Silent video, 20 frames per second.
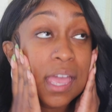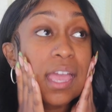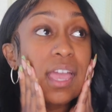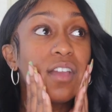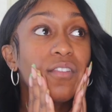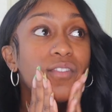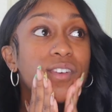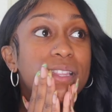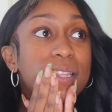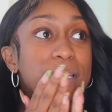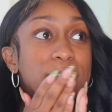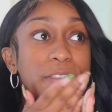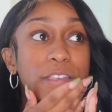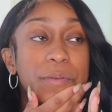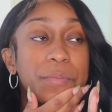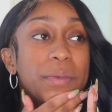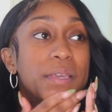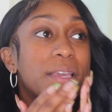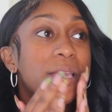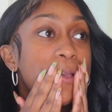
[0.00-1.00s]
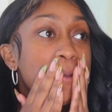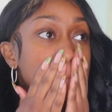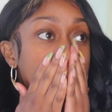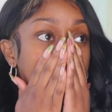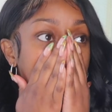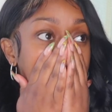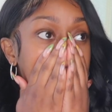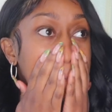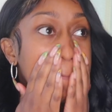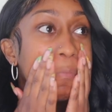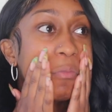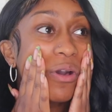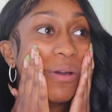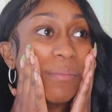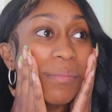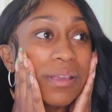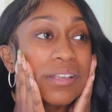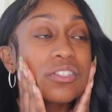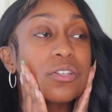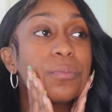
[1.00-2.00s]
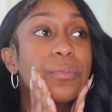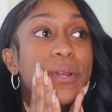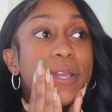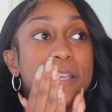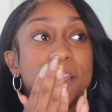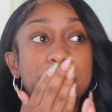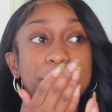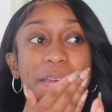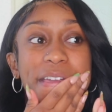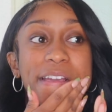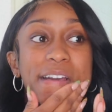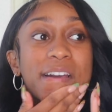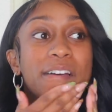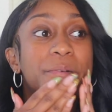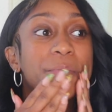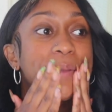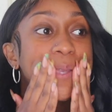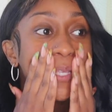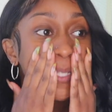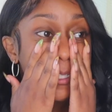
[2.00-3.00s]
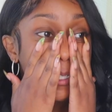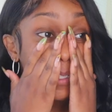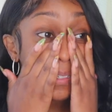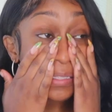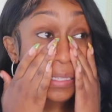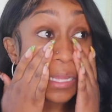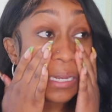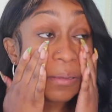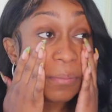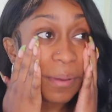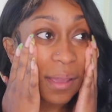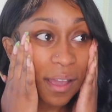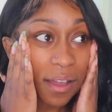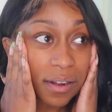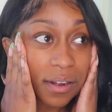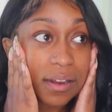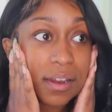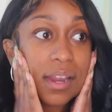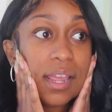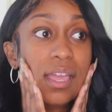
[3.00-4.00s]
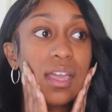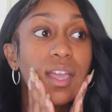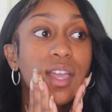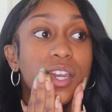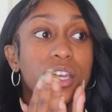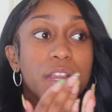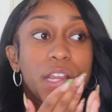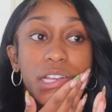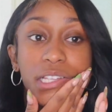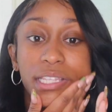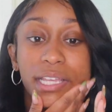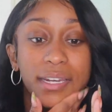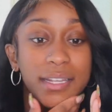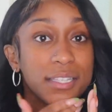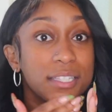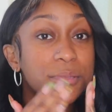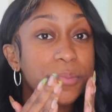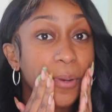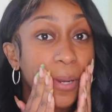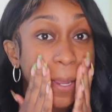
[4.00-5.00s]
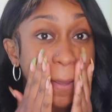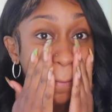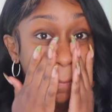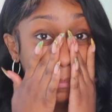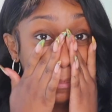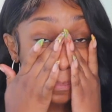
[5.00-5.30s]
It really, to me, what makes or break your makeup is your setting powder and your setting spray.